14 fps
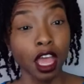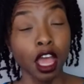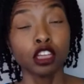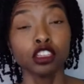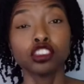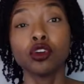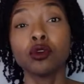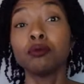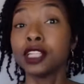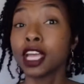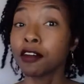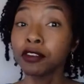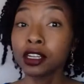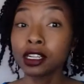So
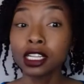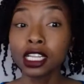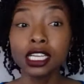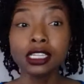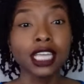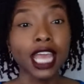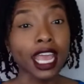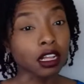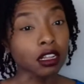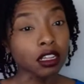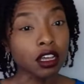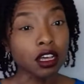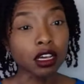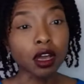definitely take a
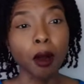look,